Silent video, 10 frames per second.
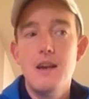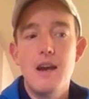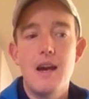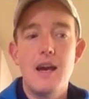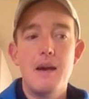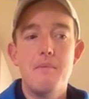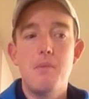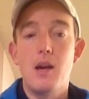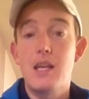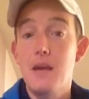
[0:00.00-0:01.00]

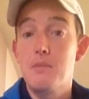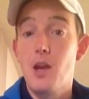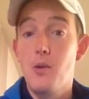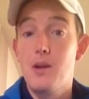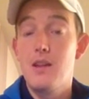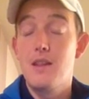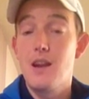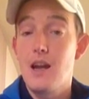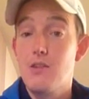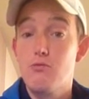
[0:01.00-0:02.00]
But I kept going, and then
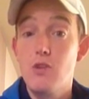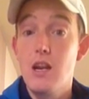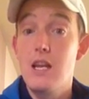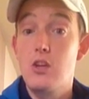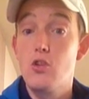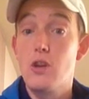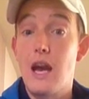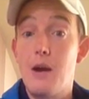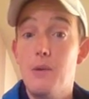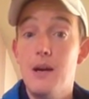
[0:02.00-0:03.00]
I had a really good
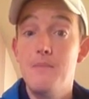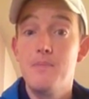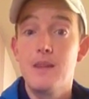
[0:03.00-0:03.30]
hour.